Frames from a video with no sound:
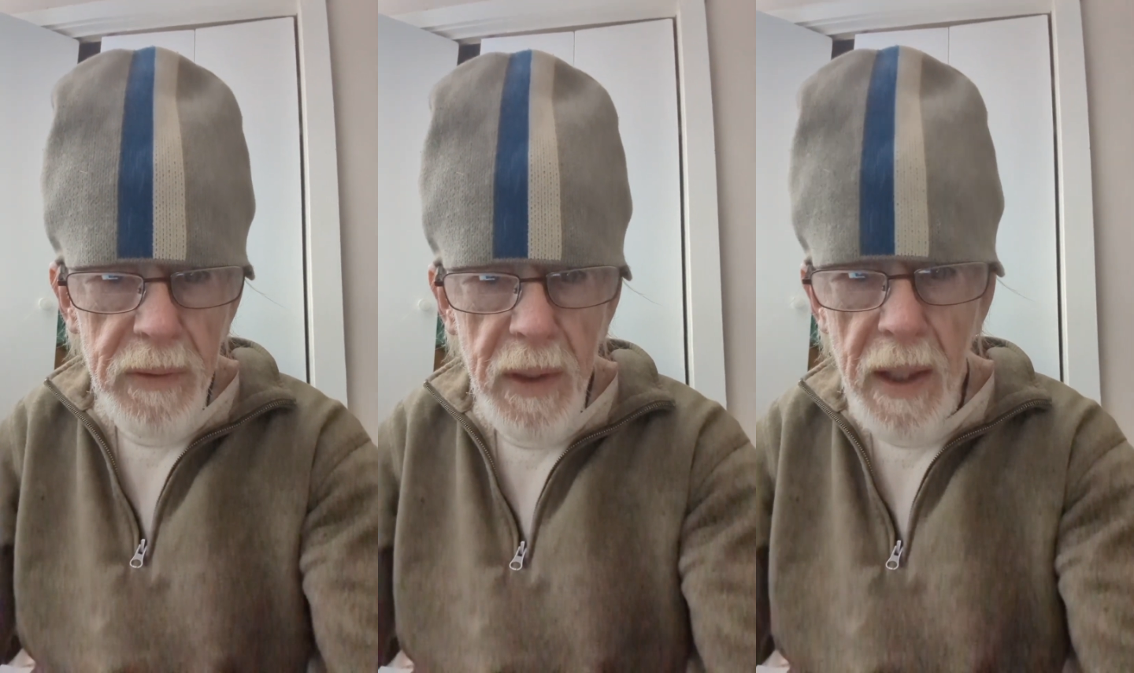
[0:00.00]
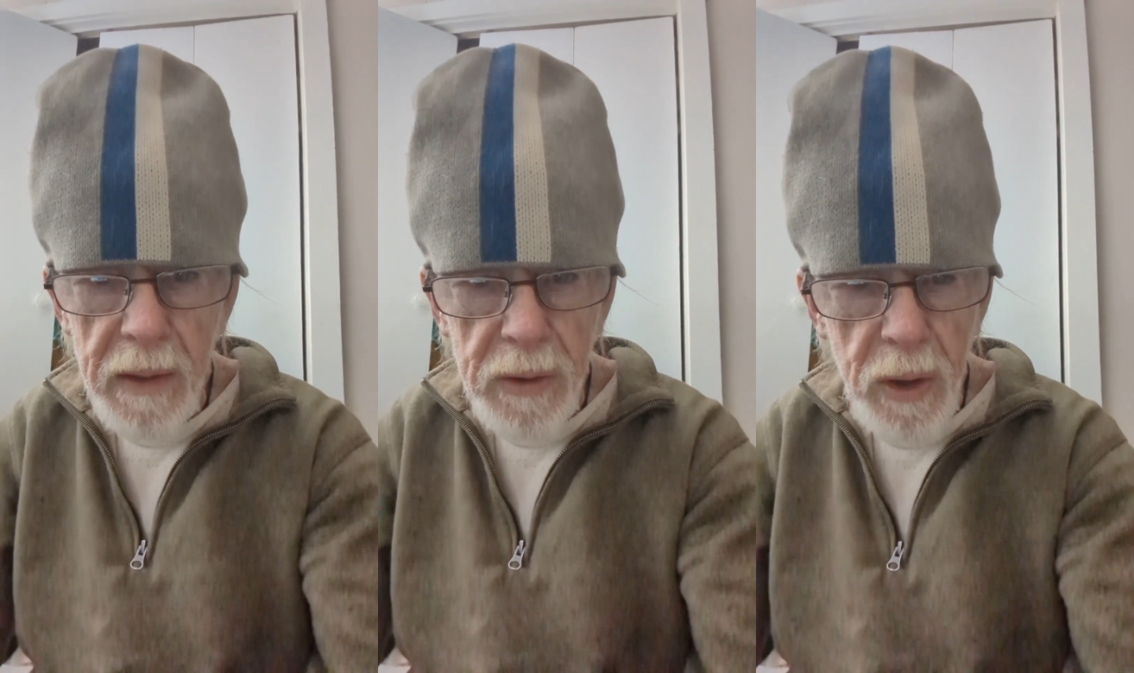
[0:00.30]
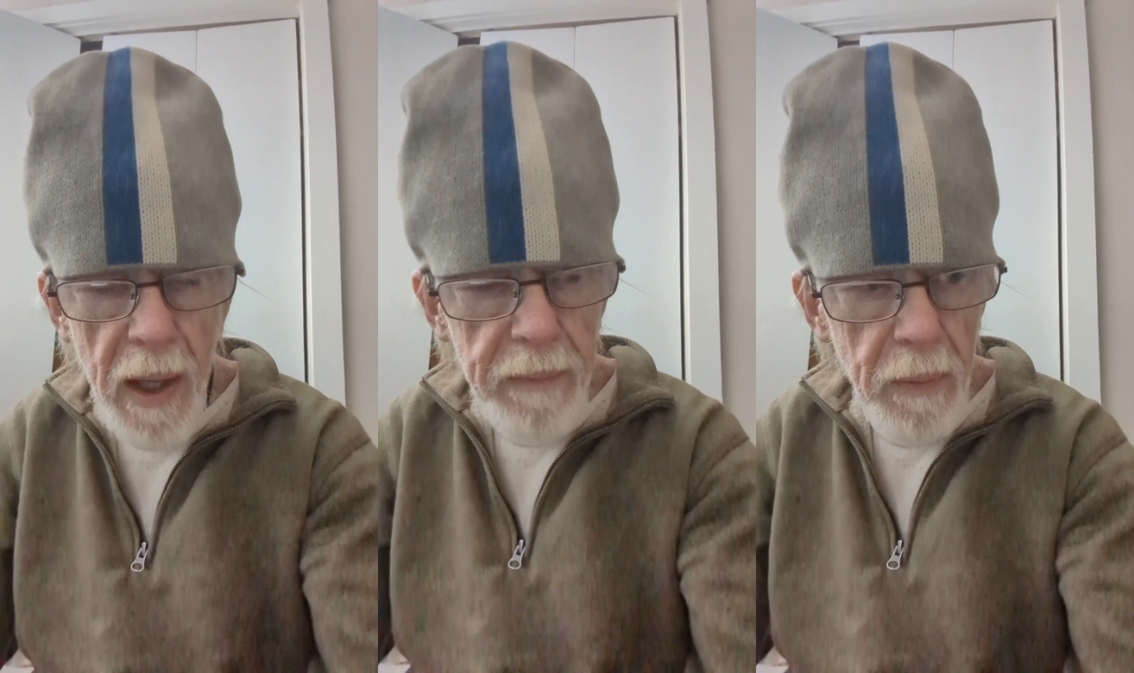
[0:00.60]
You got to
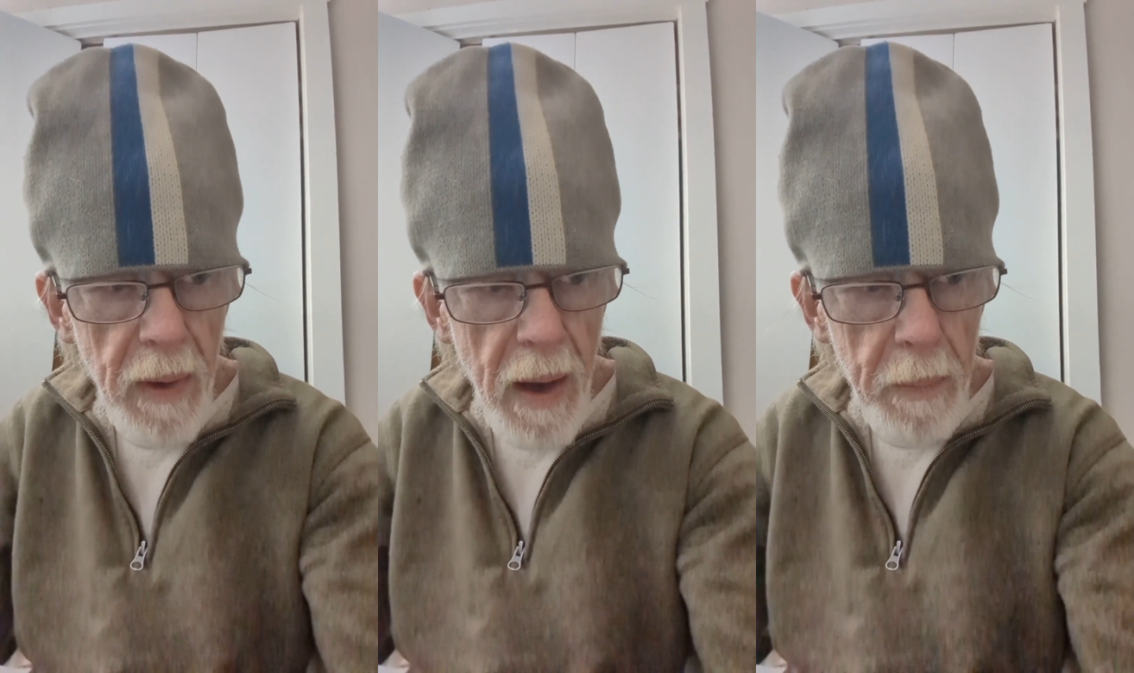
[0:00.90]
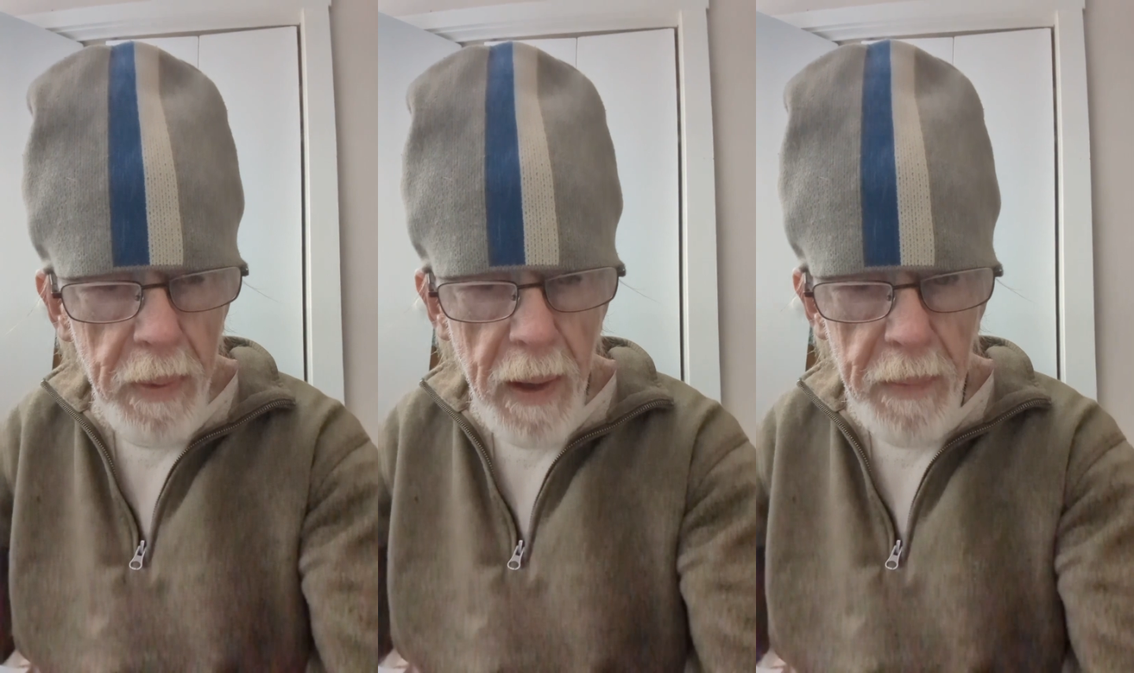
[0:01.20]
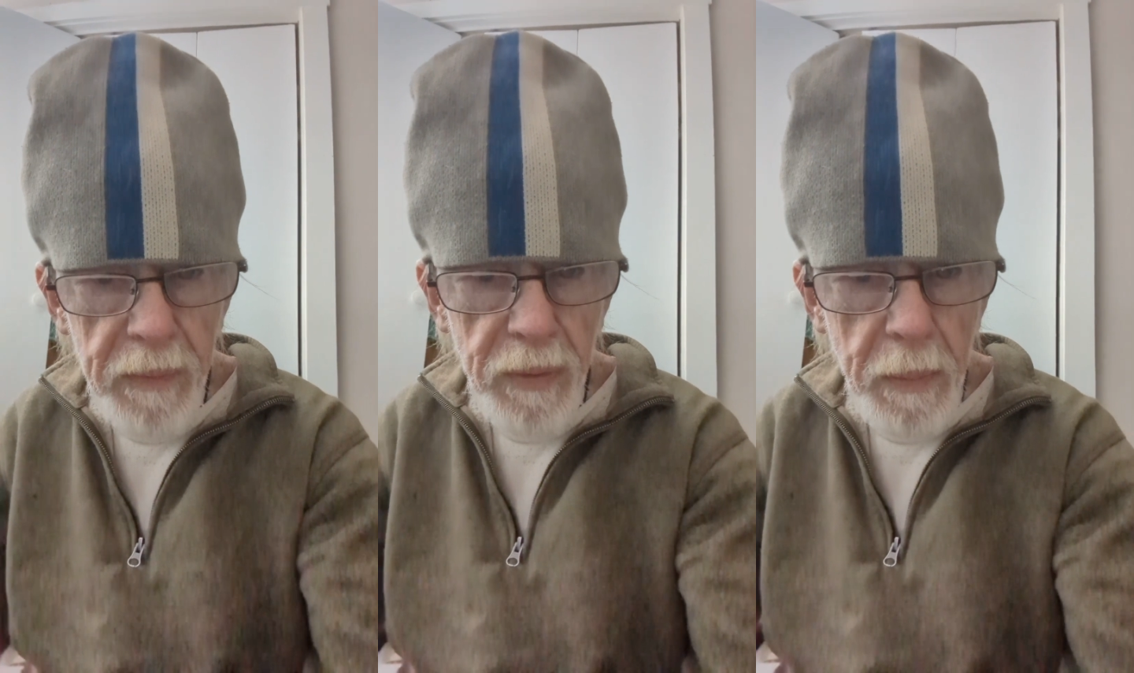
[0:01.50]
drive around probably for